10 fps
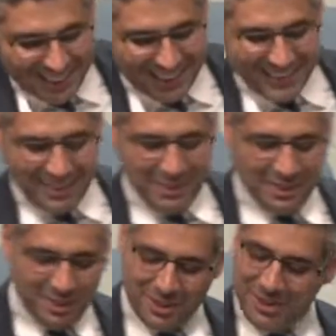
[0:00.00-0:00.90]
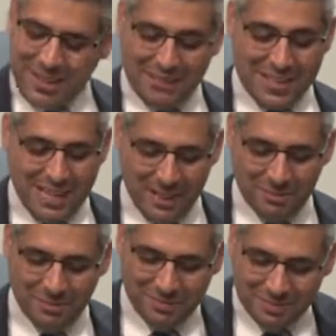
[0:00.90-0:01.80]
I'm like, Lord, you're going to have to
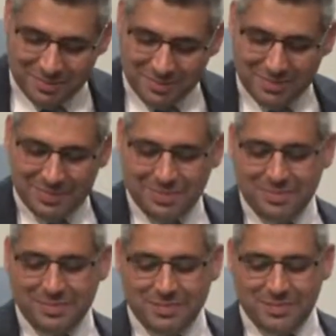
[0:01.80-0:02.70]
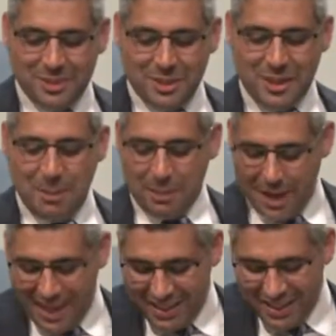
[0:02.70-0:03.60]
help. And so I
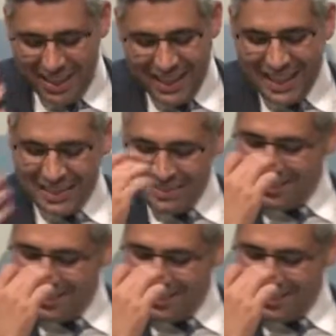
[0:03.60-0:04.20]
prayed and I ate